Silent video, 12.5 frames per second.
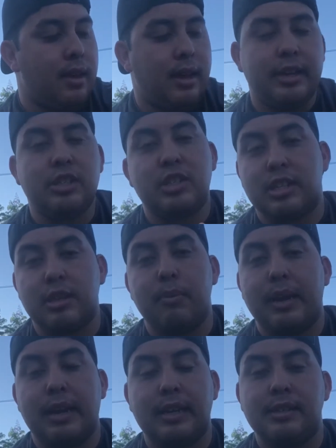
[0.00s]
It just didn't
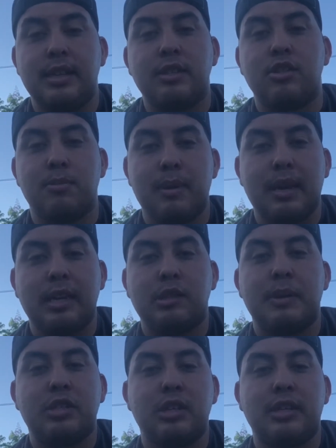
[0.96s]
make any sense to me,
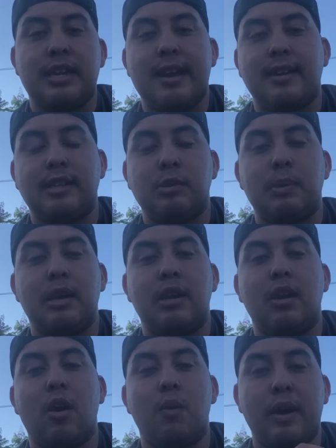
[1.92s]
especially tactically
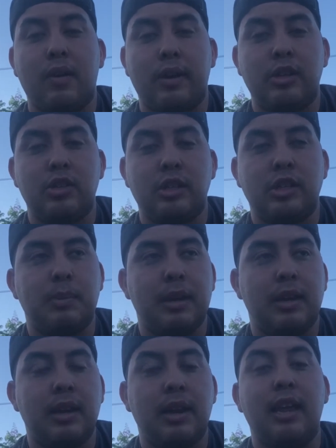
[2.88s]
speaking or recreationally
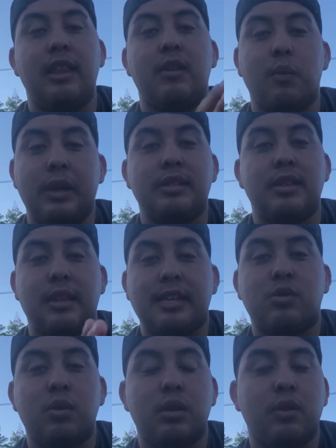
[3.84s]
speaking. And
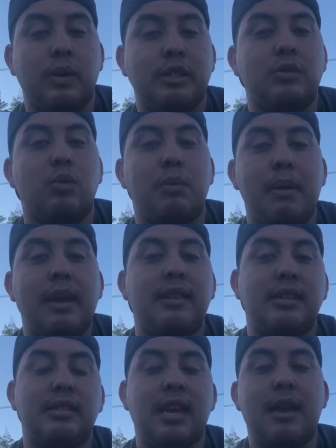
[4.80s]
that's one of the reasons we made
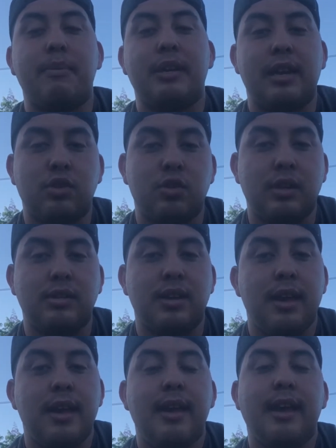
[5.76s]
this ambidextrous
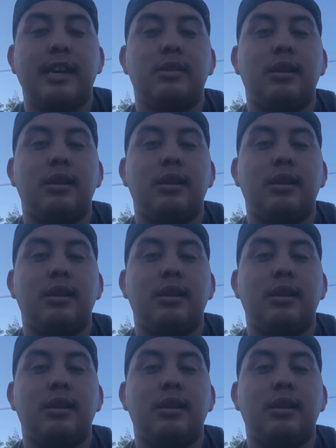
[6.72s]
is,